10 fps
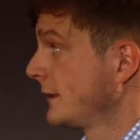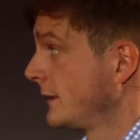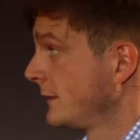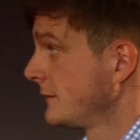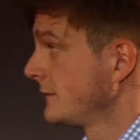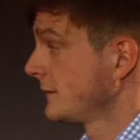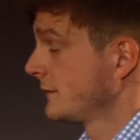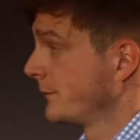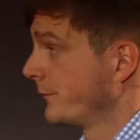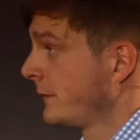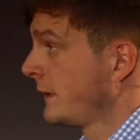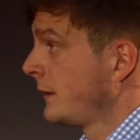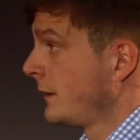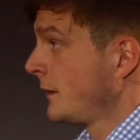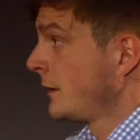and
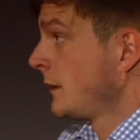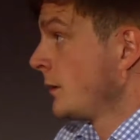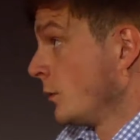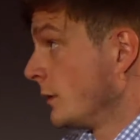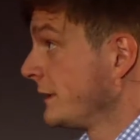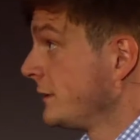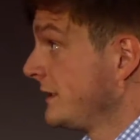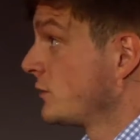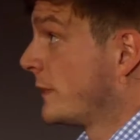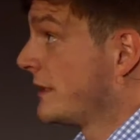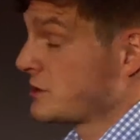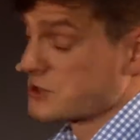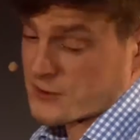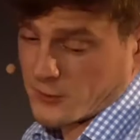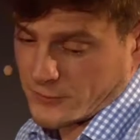well, you need to
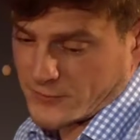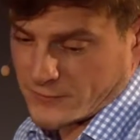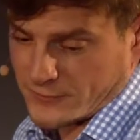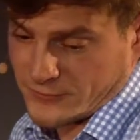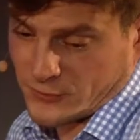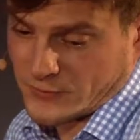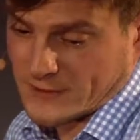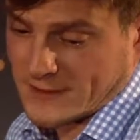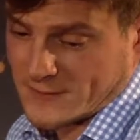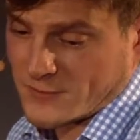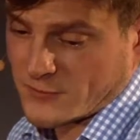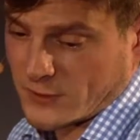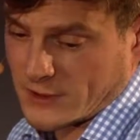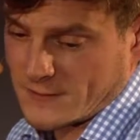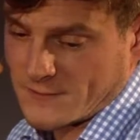manage those license
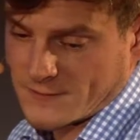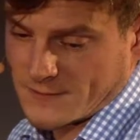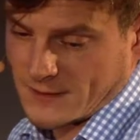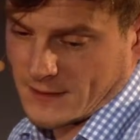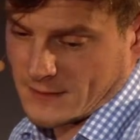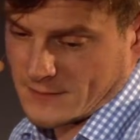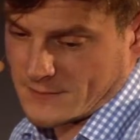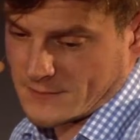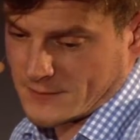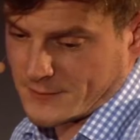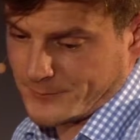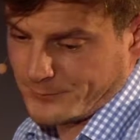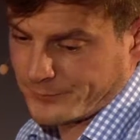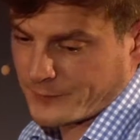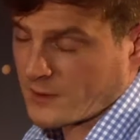rights. And
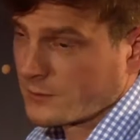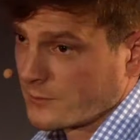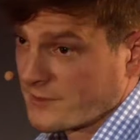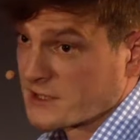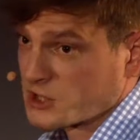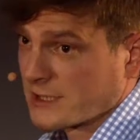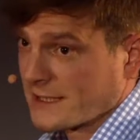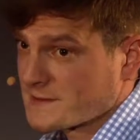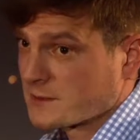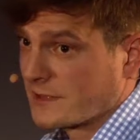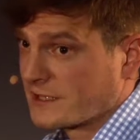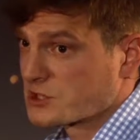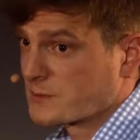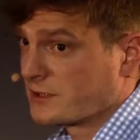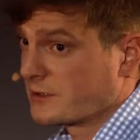with digital asset
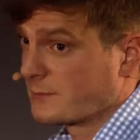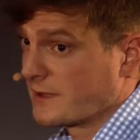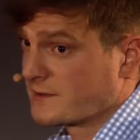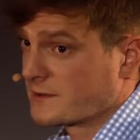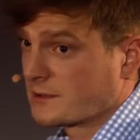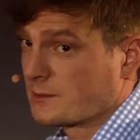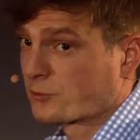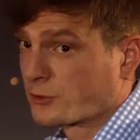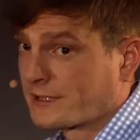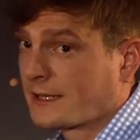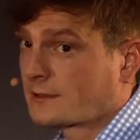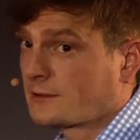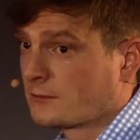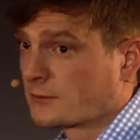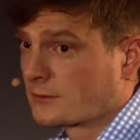management, you can basically
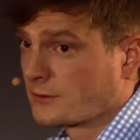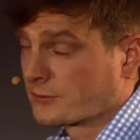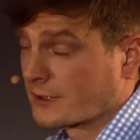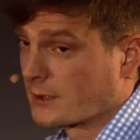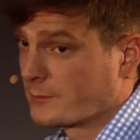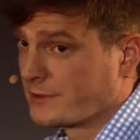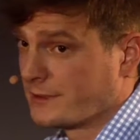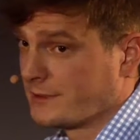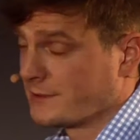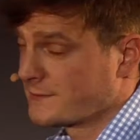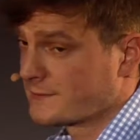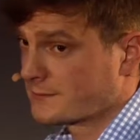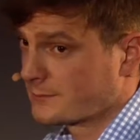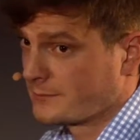protect your company. It's